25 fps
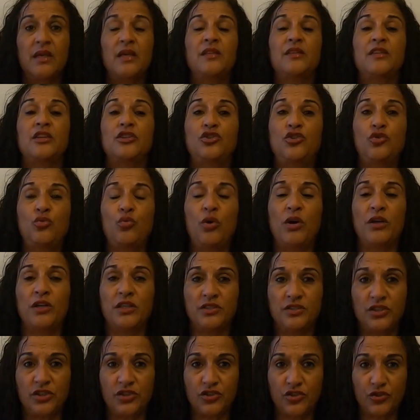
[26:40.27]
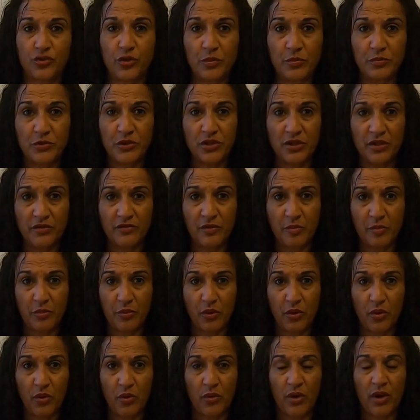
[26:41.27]
that you want a description of the
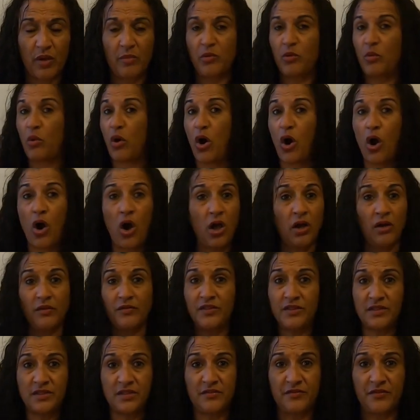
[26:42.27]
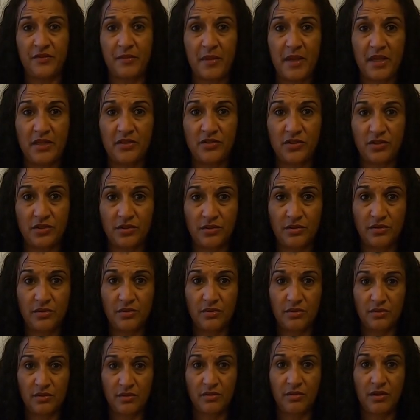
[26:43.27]
program. You want all of this information,
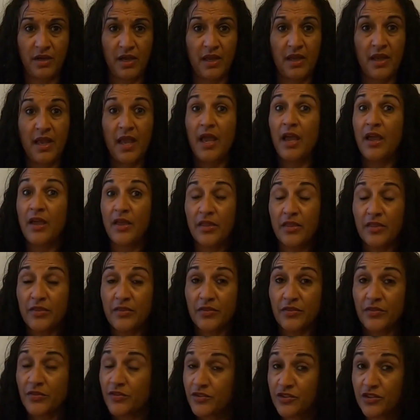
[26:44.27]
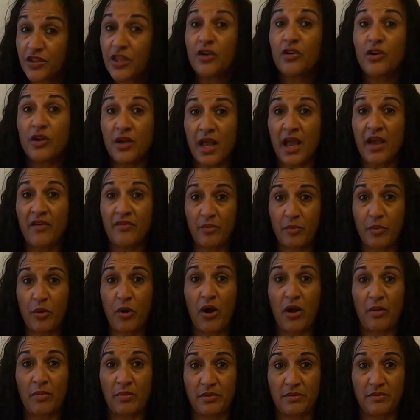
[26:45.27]
okay? They're going to have a
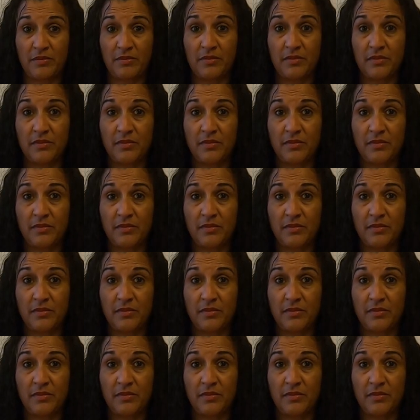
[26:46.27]
problem.